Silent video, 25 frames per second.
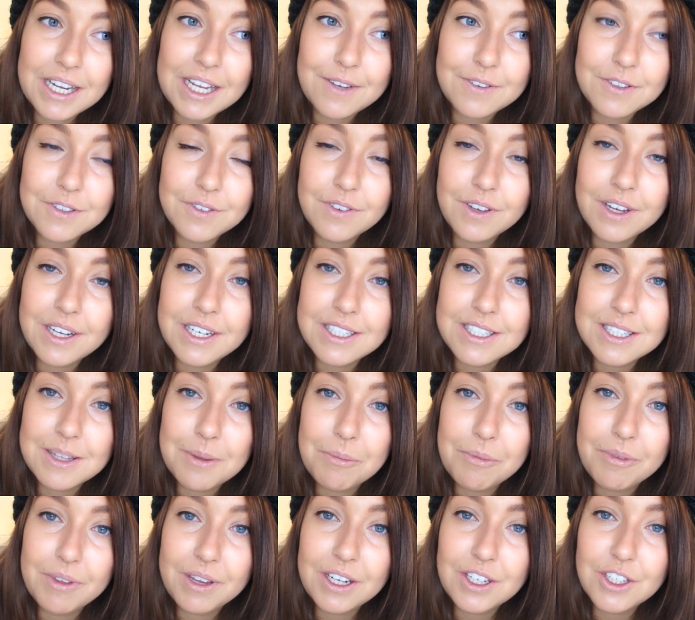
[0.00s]
to have to find
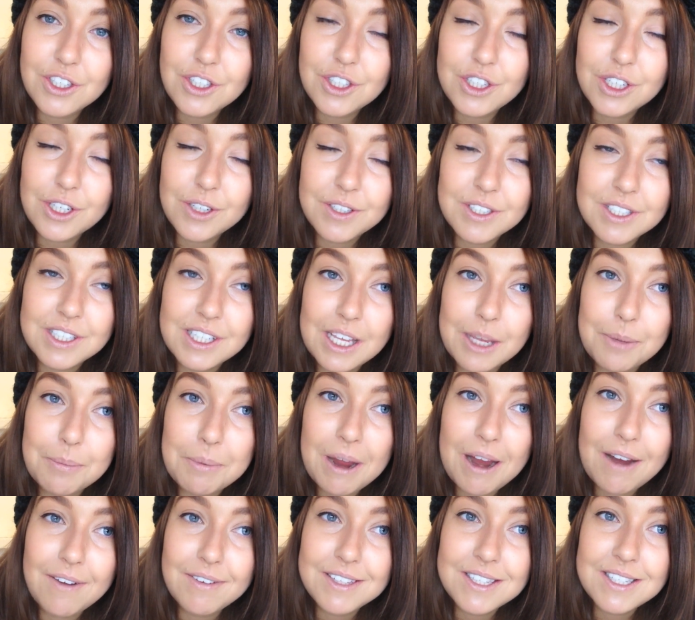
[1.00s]
something to do to keep
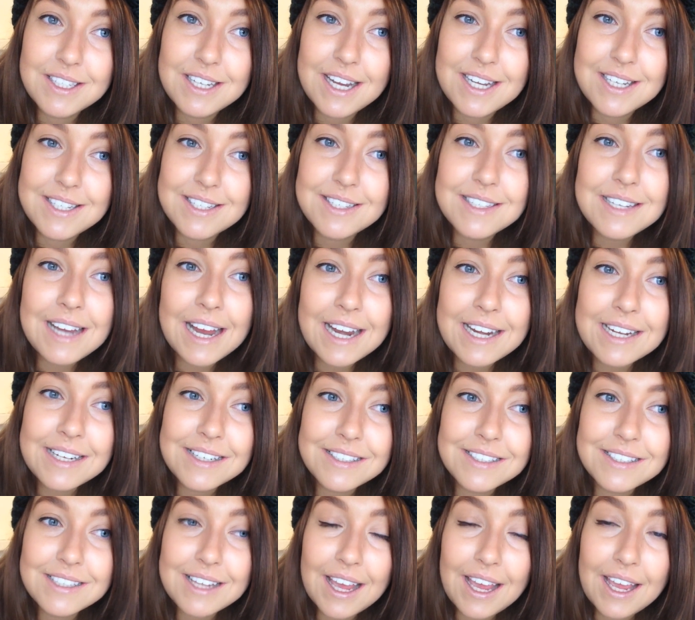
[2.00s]
Harrison entertained
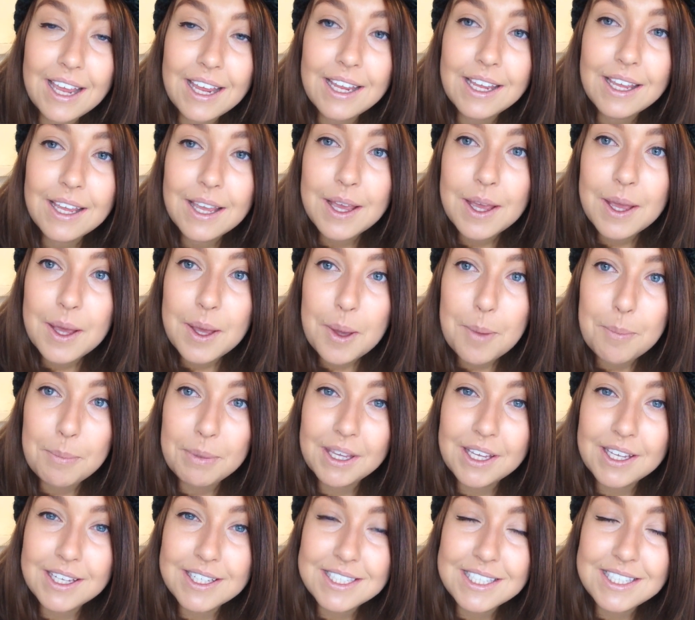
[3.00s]
today
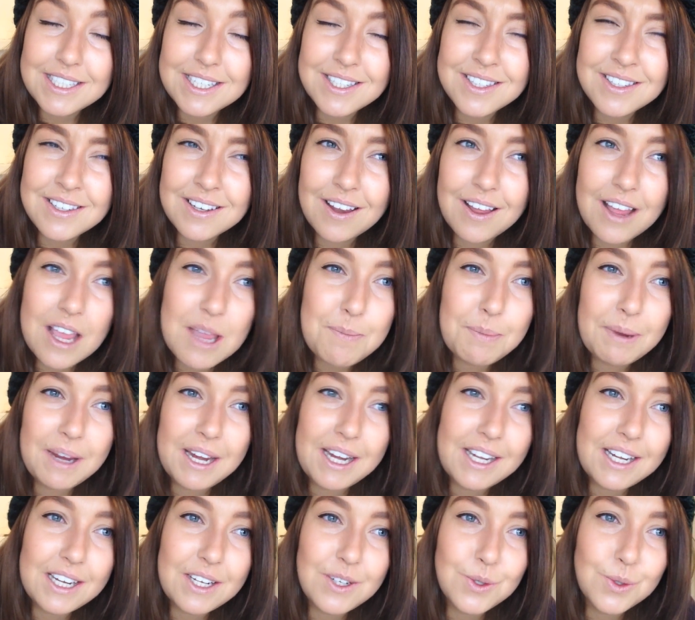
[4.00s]
because he doesn't like
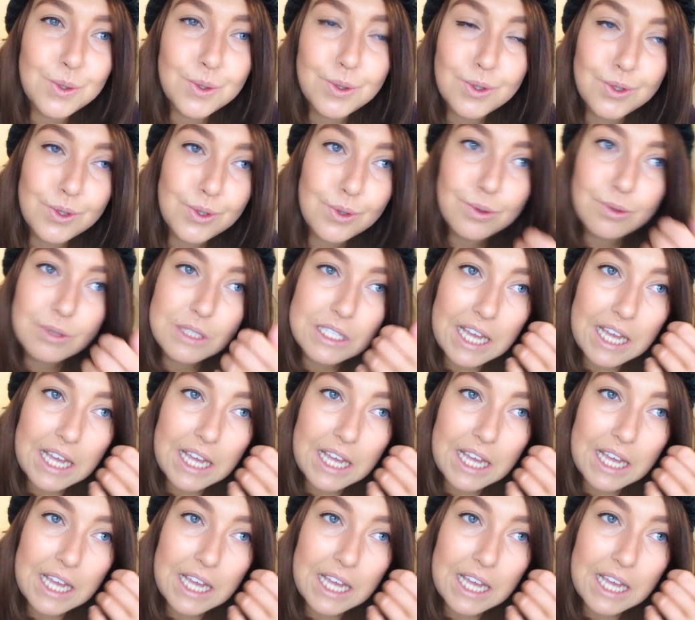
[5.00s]
being indoors all